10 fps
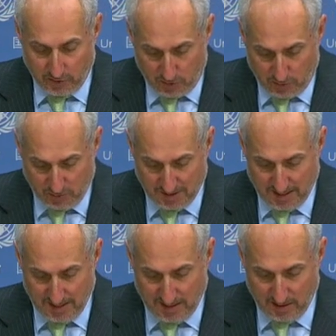
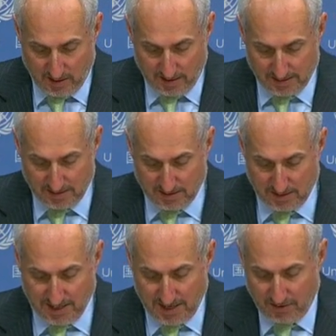Tuesday. Uh,
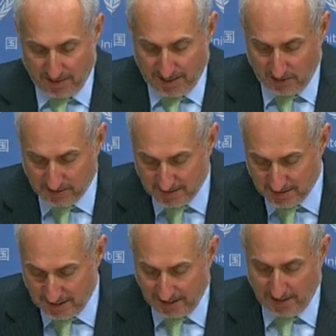today, the count
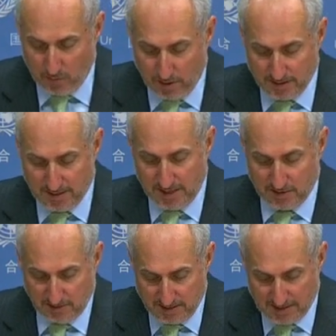is 91
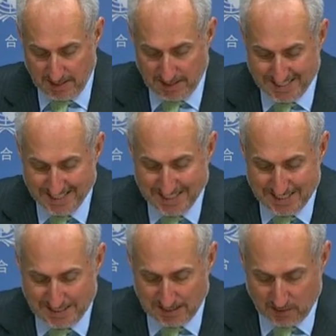heads of state,
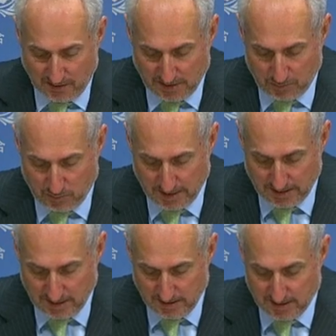six vice
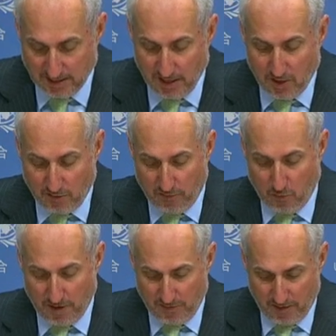presidents,
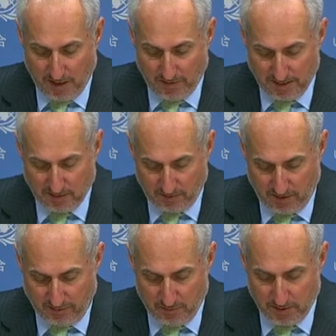45 heads
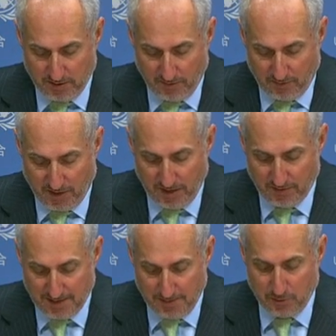of government,
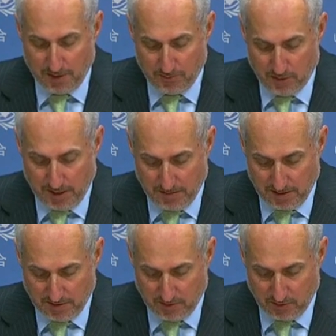five deputy prime
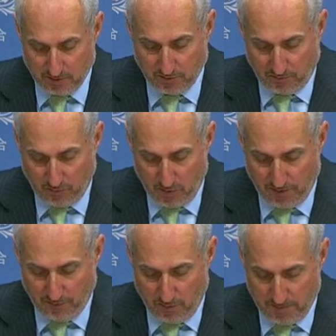ministers,
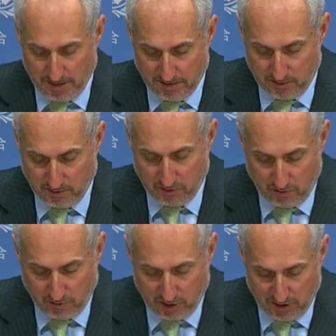44 ministers,
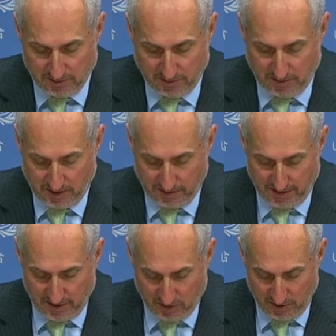two chairs of
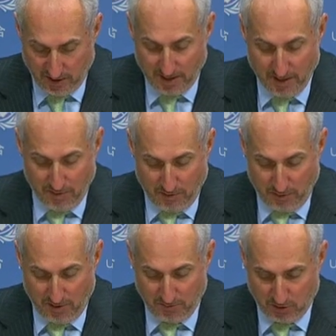delegation,
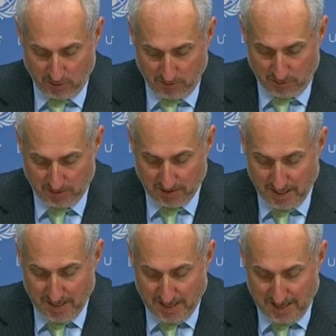three observers
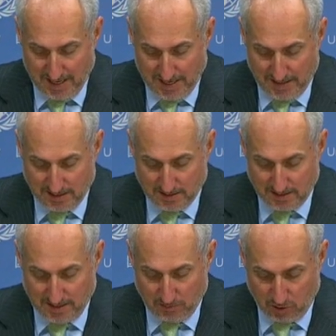and that's the
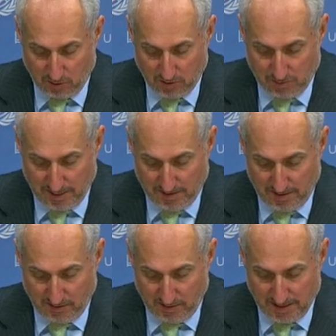same total as we had the end of